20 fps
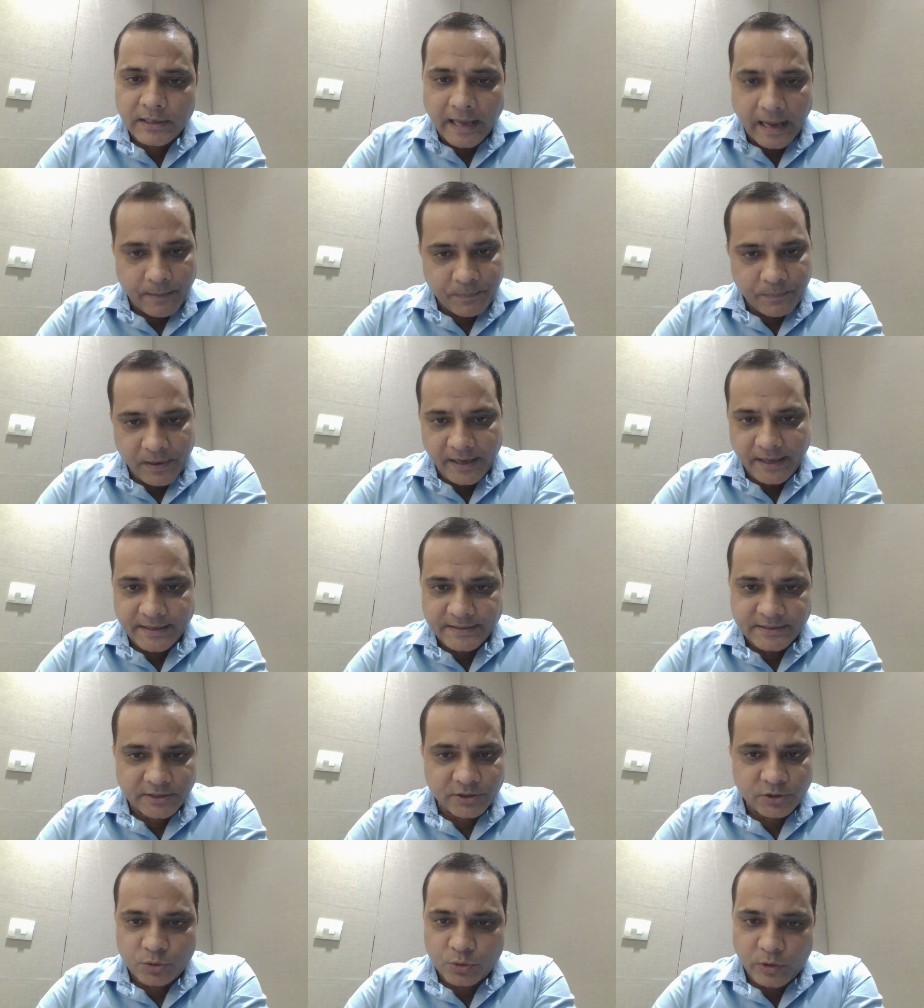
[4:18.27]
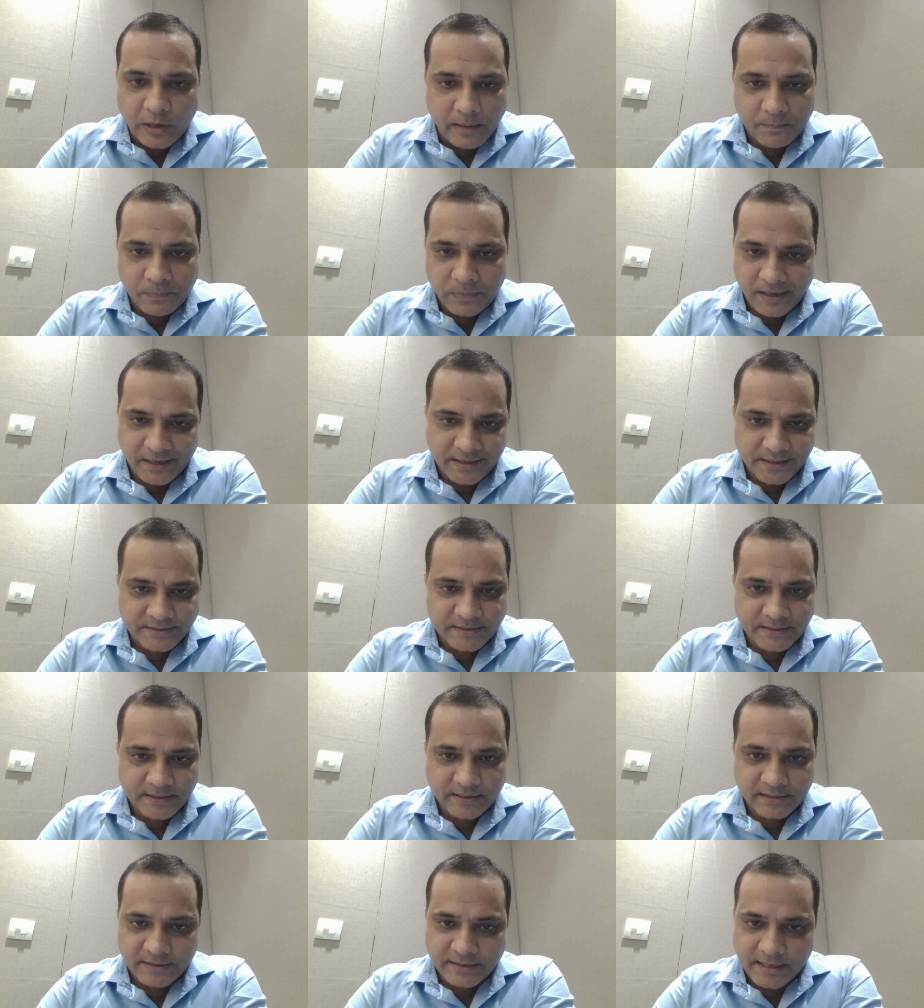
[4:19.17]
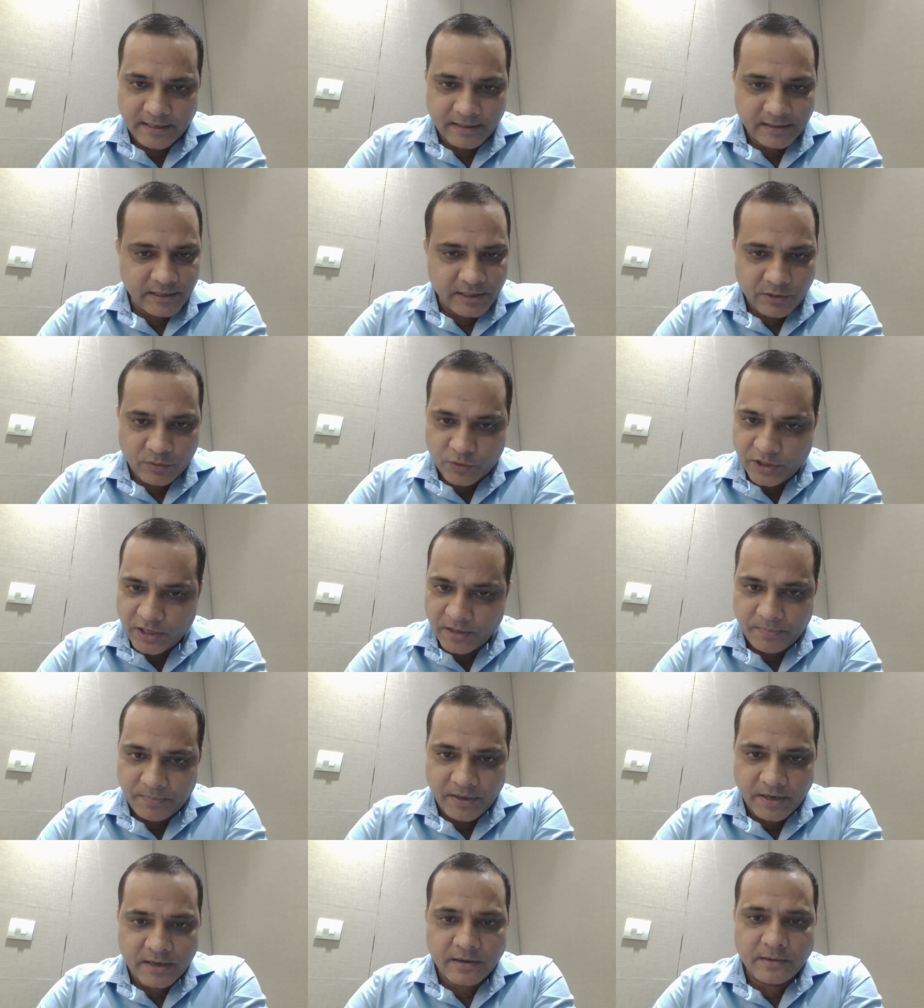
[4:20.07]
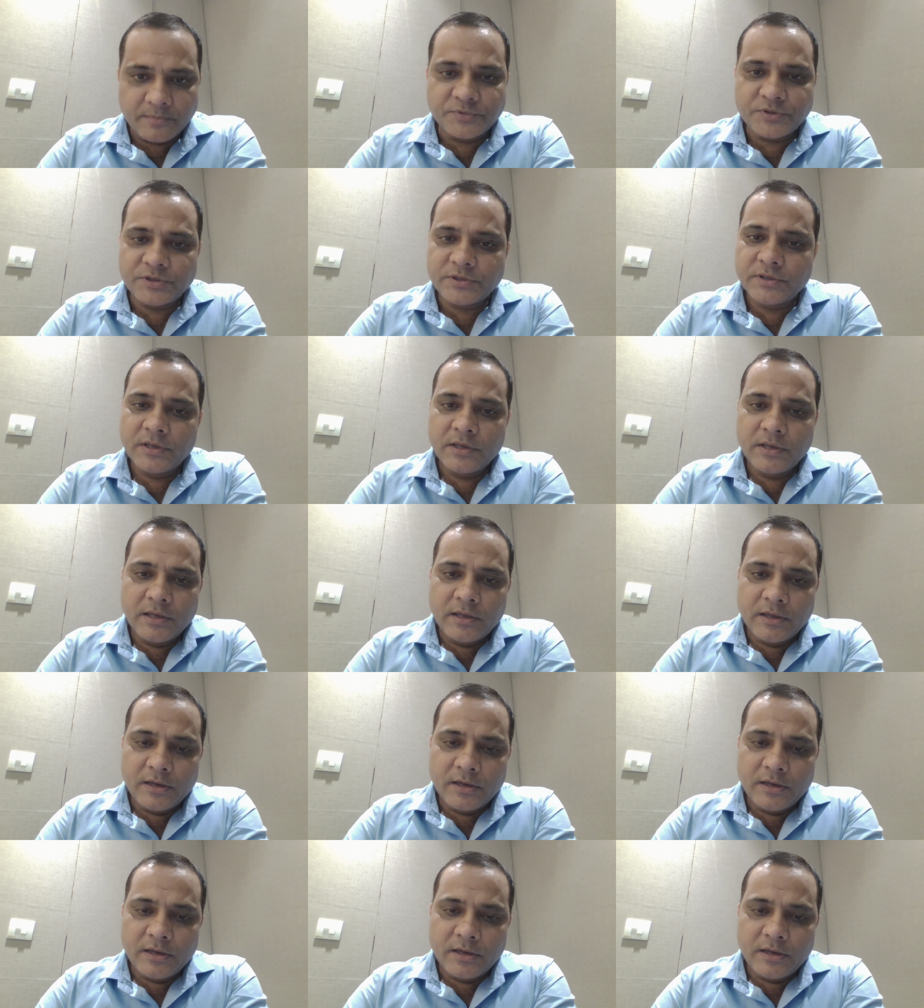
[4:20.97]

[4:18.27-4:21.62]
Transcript: application, through application, then the OTP comes